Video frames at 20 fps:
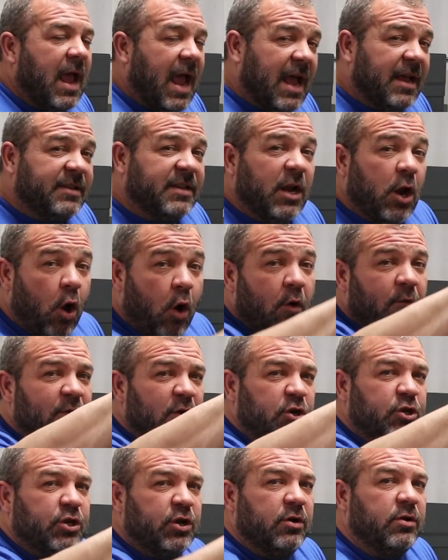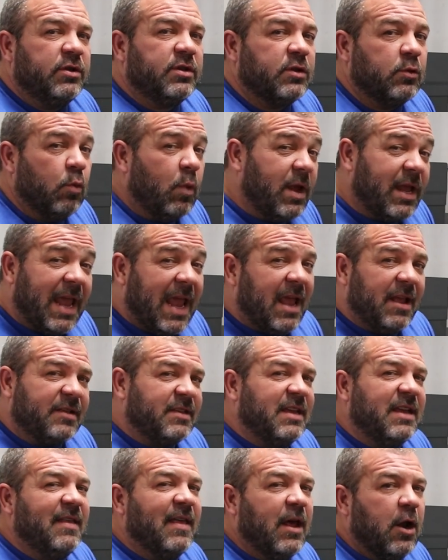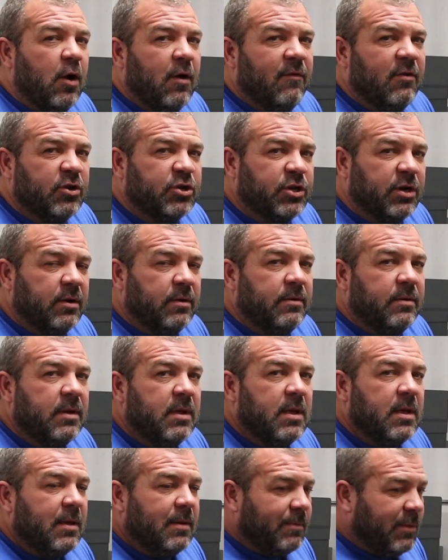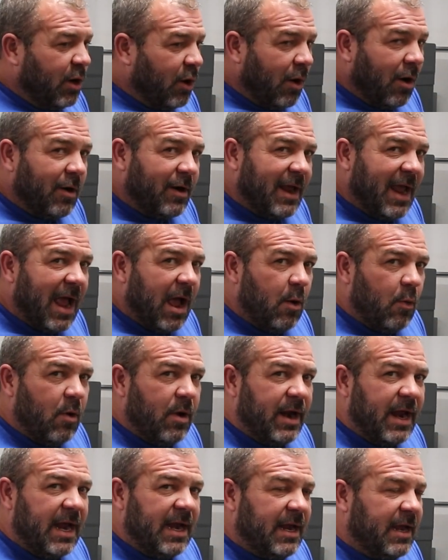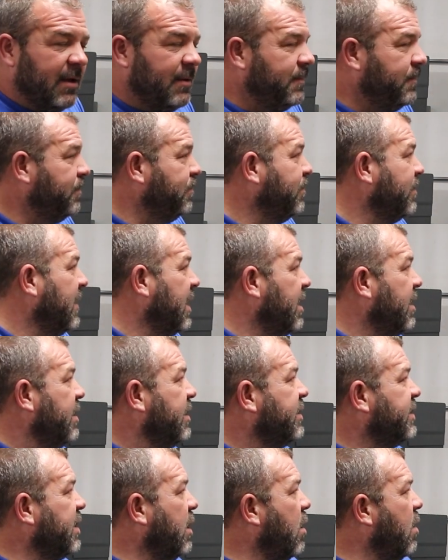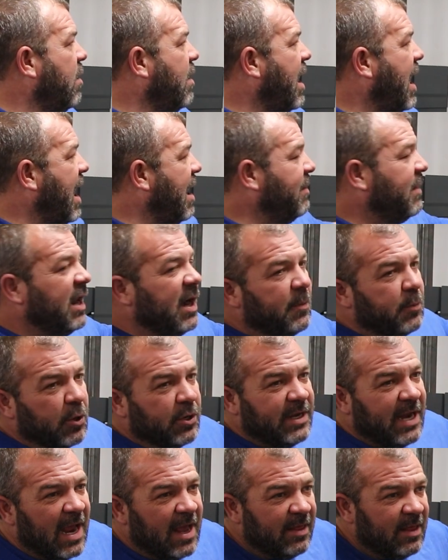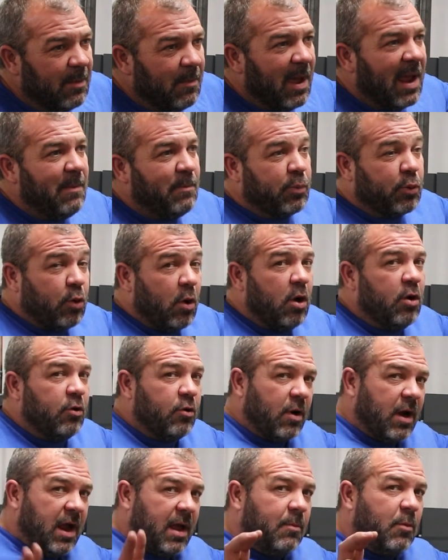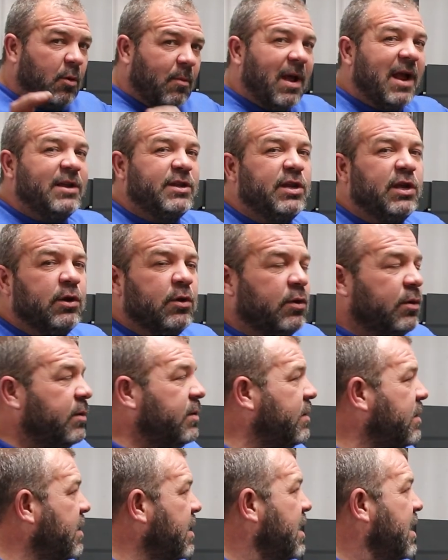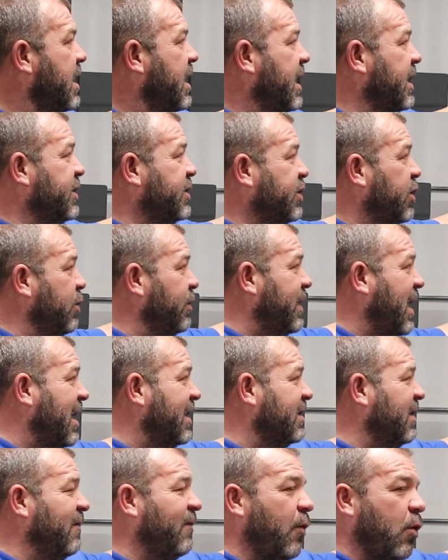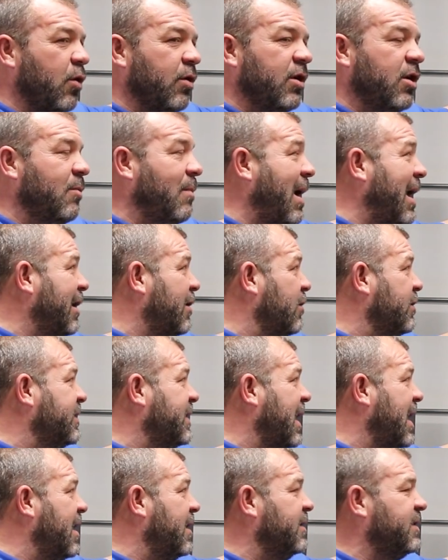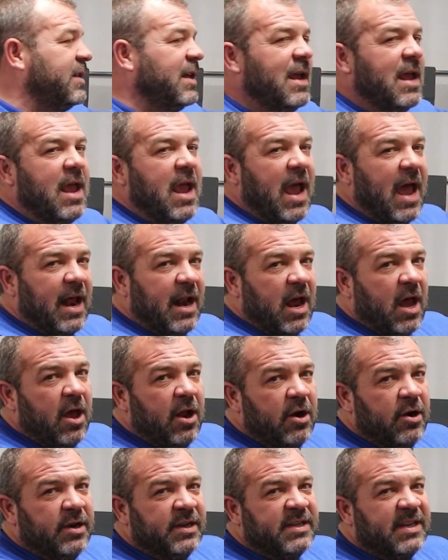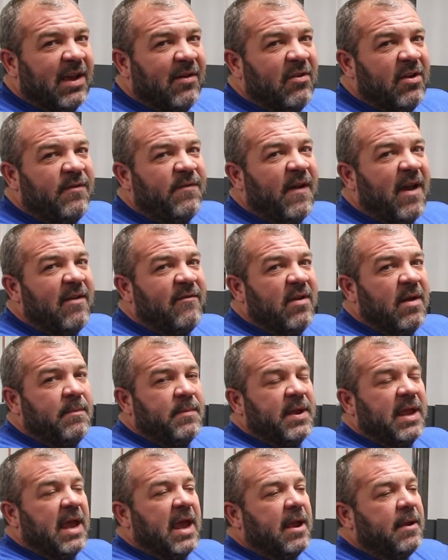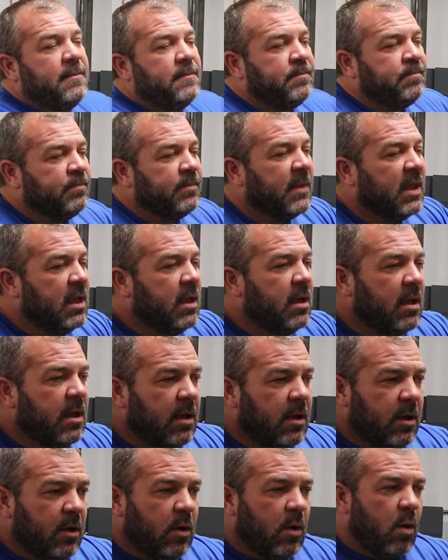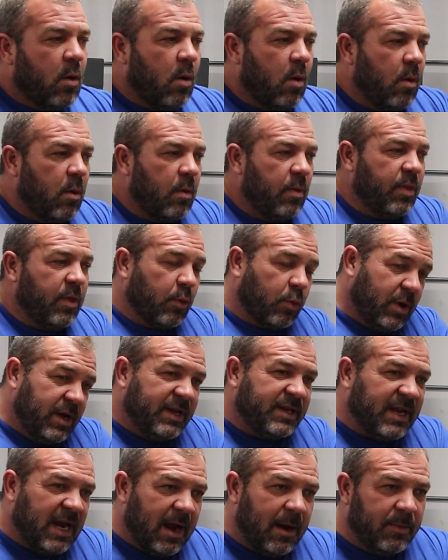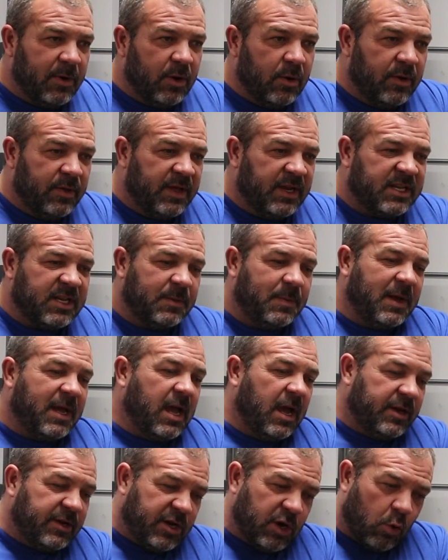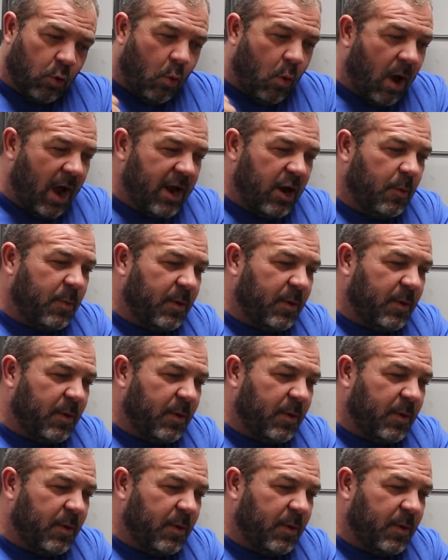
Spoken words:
as it overshoots, we can't see that overshoot. You're already at 180. So I'm gonna pretend that my program or my tune is 2,400 microseconds at 175 MPA. The reason I'm doing this is because you're wide